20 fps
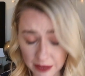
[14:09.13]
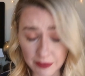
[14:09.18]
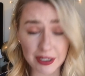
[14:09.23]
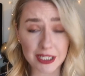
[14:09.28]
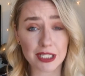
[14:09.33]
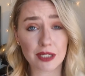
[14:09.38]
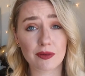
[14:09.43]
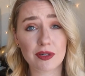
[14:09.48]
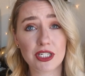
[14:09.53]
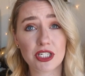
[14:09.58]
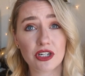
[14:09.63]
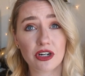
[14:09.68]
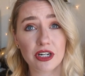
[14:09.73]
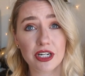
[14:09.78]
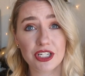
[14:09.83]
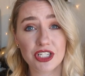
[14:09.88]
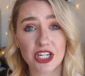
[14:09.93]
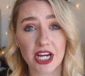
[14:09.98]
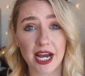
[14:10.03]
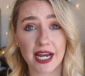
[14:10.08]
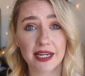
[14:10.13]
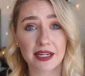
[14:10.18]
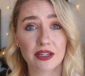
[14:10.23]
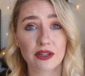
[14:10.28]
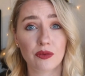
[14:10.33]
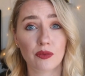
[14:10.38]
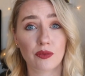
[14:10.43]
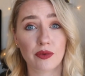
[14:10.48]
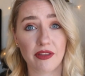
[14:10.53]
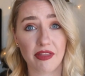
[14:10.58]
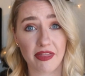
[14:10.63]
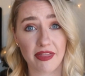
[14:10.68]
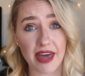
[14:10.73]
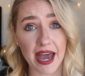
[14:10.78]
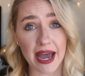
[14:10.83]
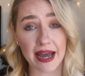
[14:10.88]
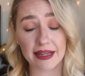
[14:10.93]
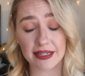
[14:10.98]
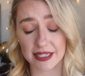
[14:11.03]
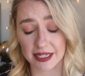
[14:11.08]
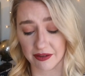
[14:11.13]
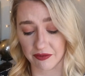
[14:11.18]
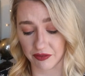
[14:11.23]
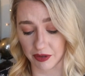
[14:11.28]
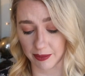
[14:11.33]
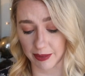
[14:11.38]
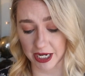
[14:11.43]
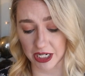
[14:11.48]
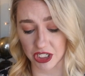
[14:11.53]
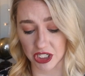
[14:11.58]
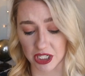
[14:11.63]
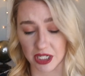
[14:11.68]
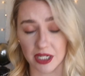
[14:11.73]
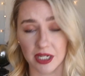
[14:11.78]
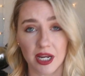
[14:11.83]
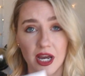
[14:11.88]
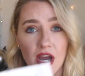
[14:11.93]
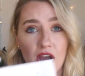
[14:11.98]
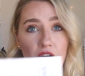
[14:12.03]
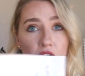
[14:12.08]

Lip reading: Anyway, so we started China with that information.